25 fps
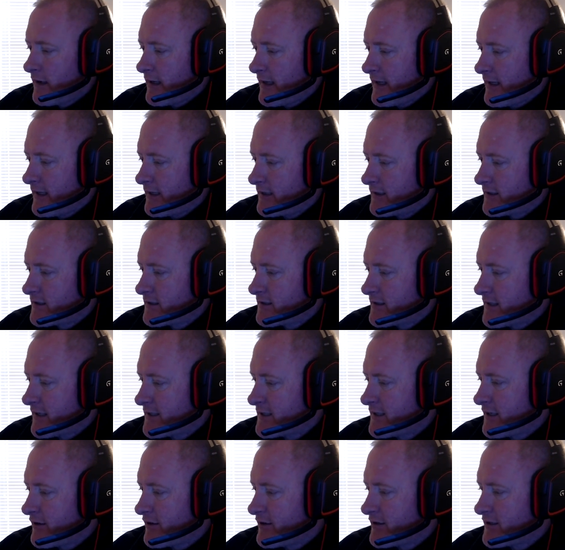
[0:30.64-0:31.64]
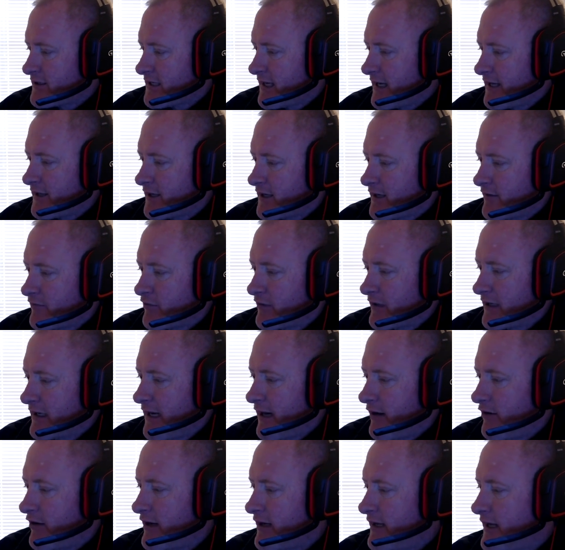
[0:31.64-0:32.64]
It says here on the side that comes with a
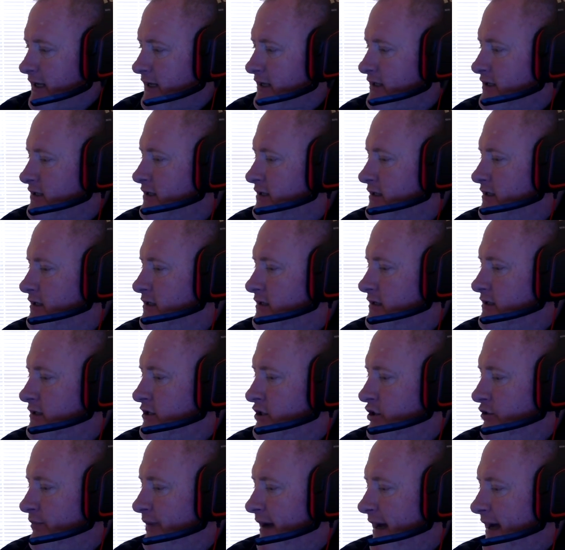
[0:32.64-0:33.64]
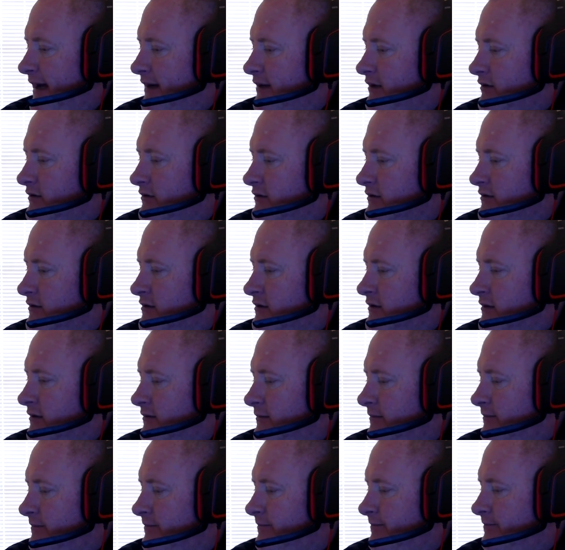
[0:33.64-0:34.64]
carrying case, two paddles,
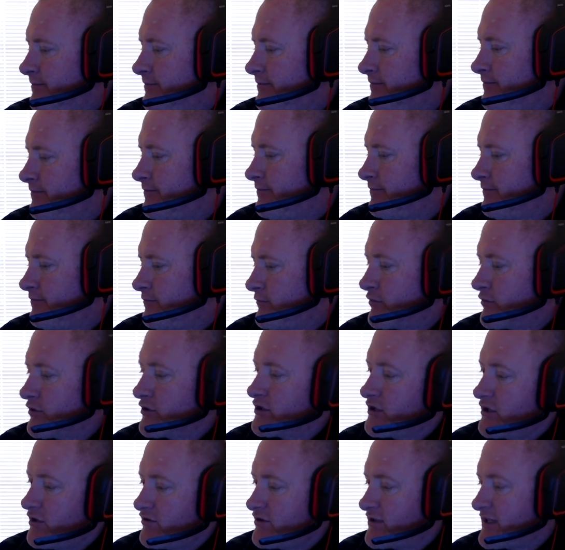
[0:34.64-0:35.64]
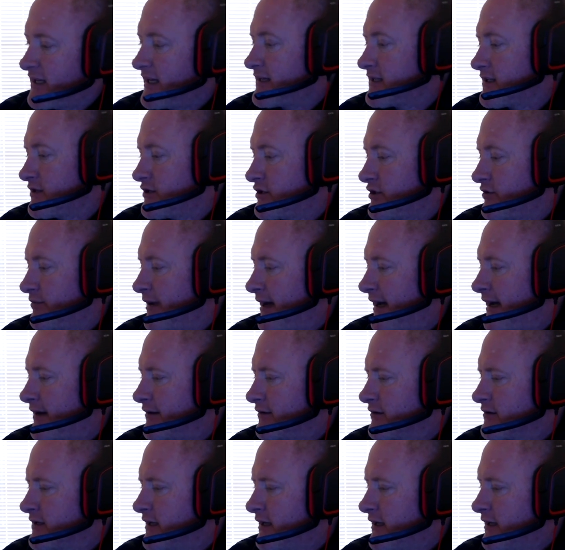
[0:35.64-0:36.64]
two sets of two
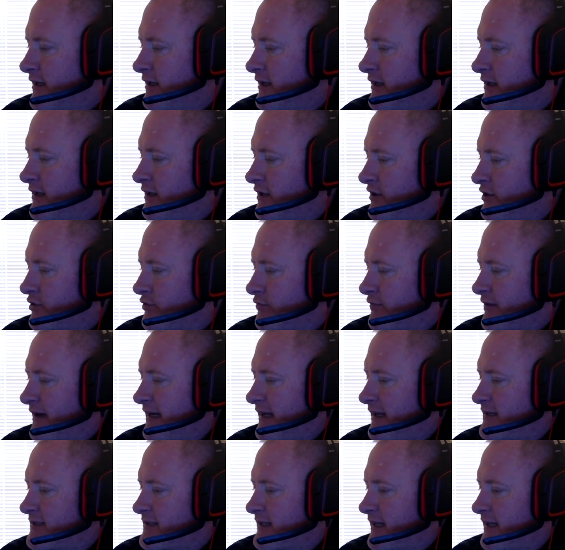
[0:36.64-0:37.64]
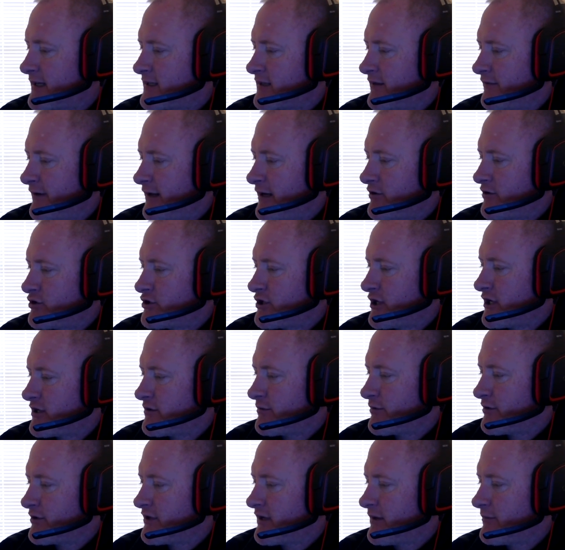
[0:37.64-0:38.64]
paddles, three sets of
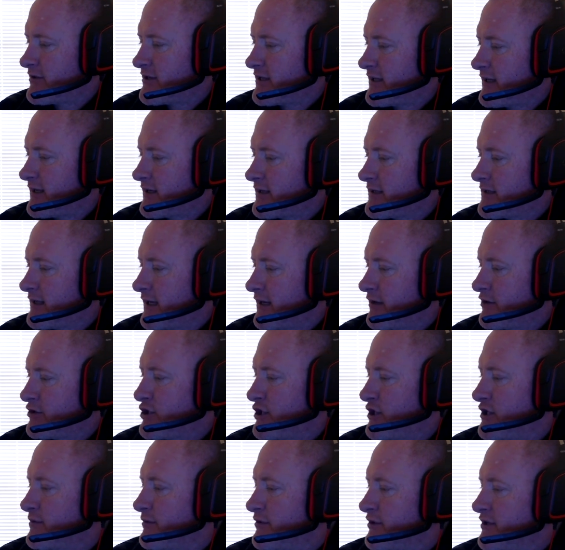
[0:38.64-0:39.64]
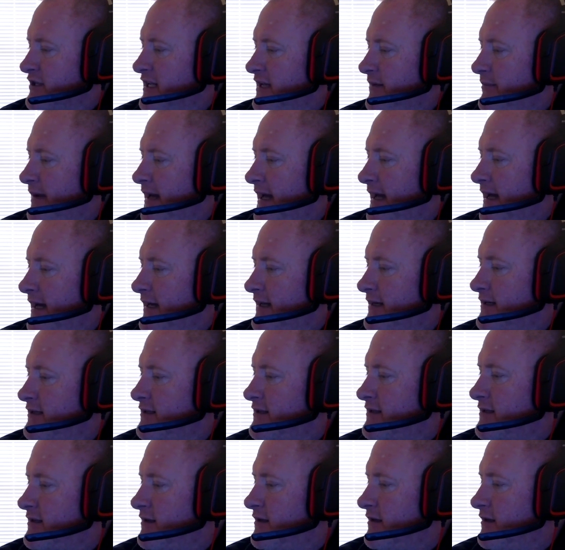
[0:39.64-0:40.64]
interchangeable thumbsticks, interchangeable
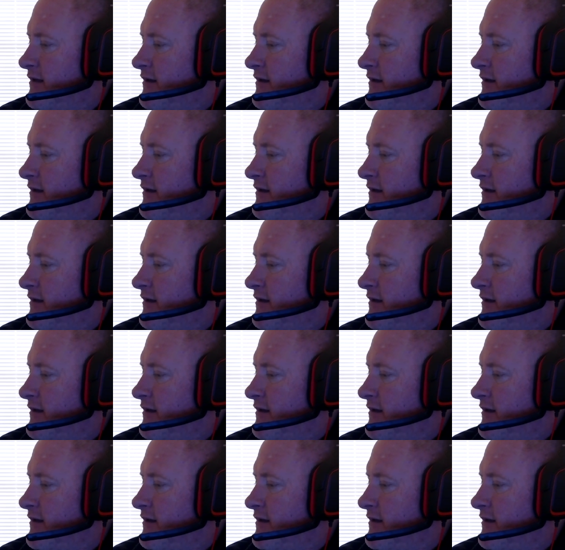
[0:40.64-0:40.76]
D-pads,